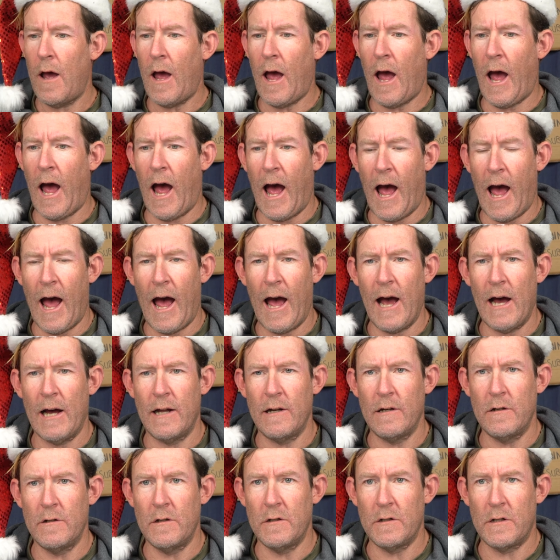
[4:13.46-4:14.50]

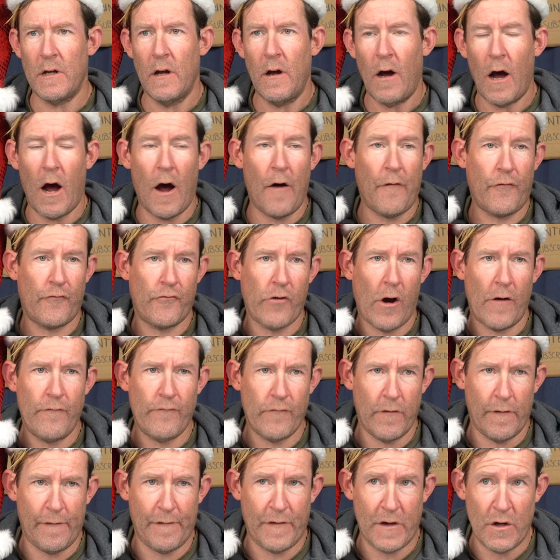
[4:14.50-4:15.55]
And after I've
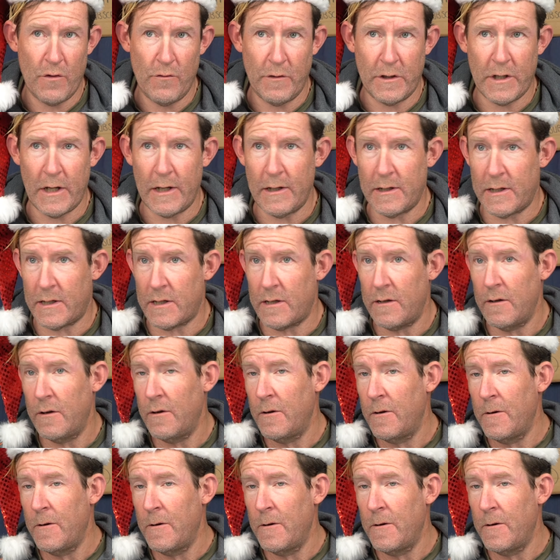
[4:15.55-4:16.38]
reviewed it,